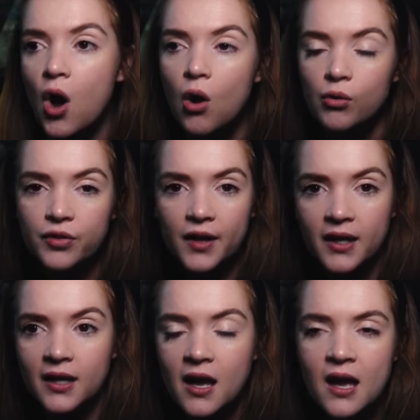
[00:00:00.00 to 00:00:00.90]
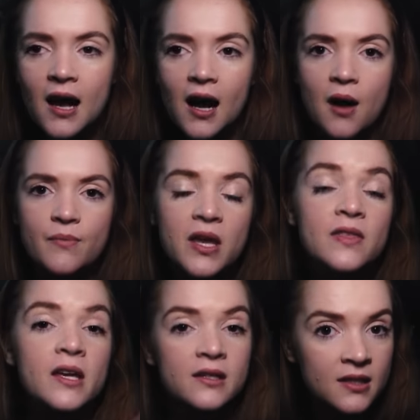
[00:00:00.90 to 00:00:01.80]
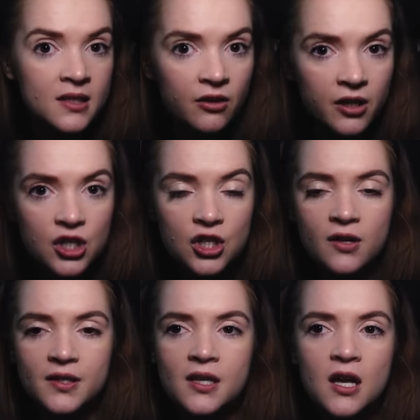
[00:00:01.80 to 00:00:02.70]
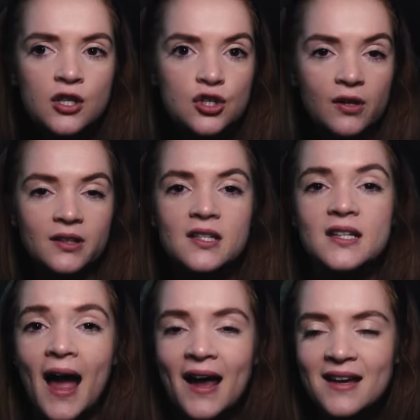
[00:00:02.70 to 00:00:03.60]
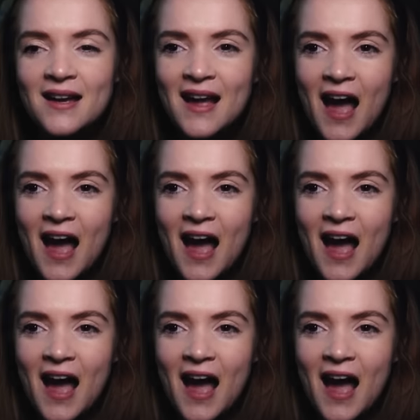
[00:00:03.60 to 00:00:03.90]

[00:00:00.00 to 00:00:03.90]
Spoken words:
the whole thing in the exterior shots during the day.